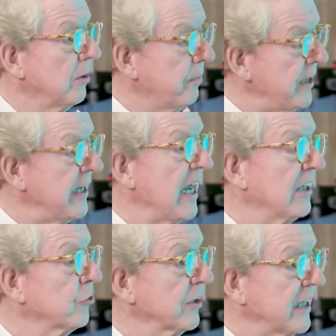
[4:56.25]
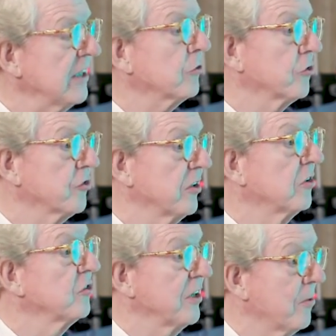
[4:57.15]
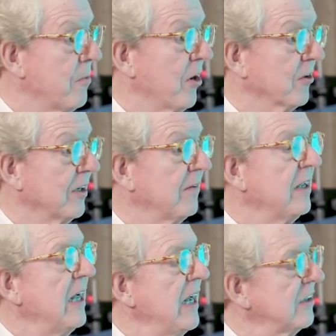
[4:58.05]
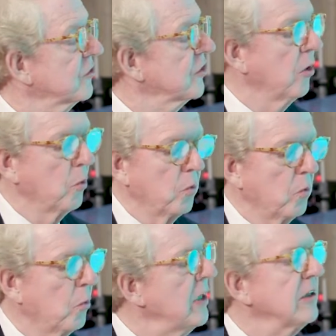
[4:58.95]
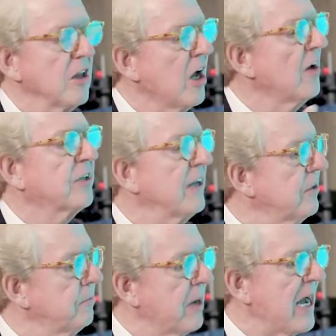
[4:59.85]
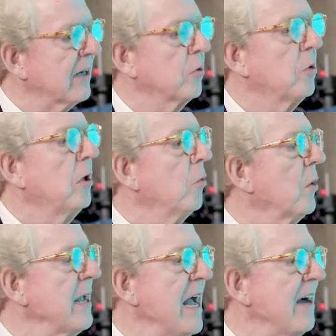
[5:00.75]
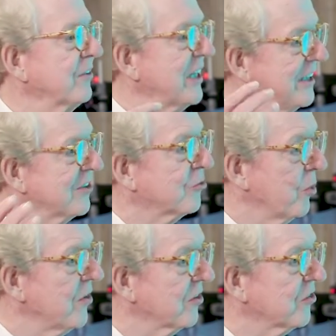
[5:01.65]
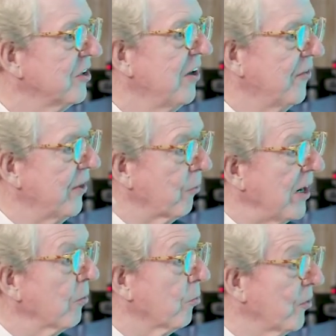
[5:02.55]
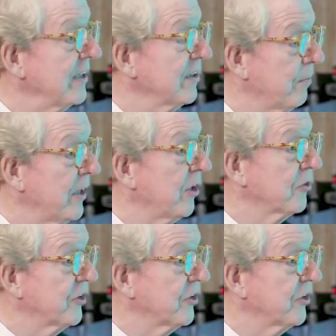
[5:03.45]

pediatric cancer centers in America. And so we love giving back. We have kids with us that helped ring the bell